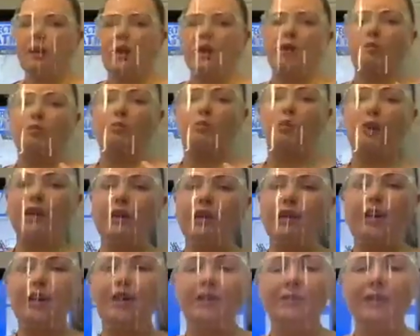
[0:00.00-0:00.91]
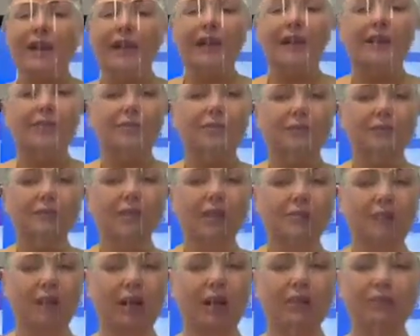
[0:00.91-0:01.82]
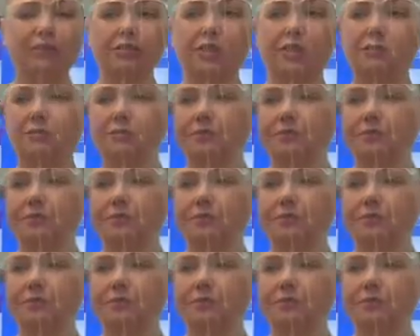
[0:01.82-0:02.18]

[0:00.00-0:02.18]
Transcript: we are learning about angles. Team Classroom?